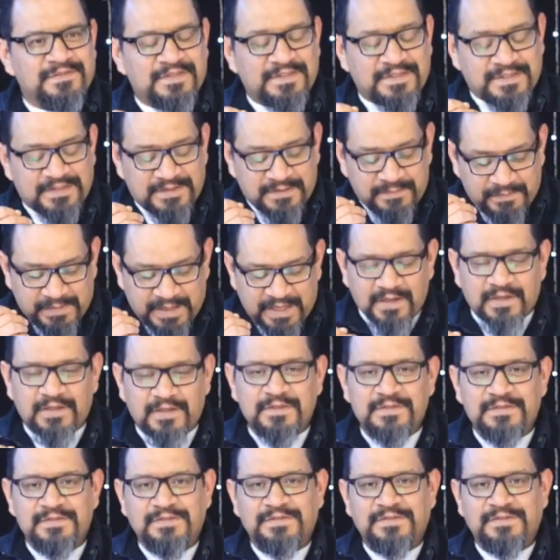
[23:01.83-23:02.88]
it's a
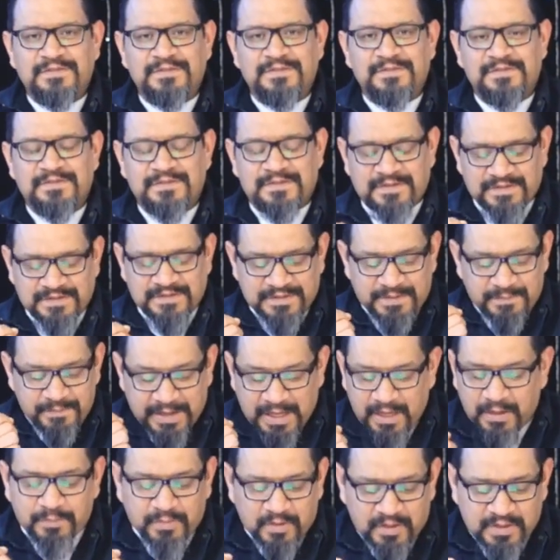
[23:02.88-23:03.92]
male. It's a
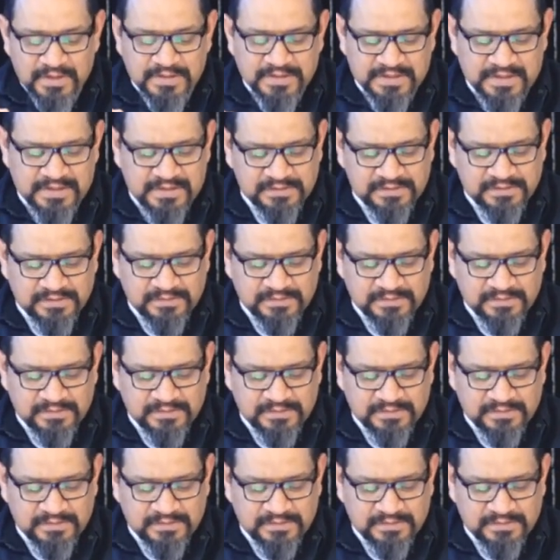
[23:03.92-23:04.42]
male person.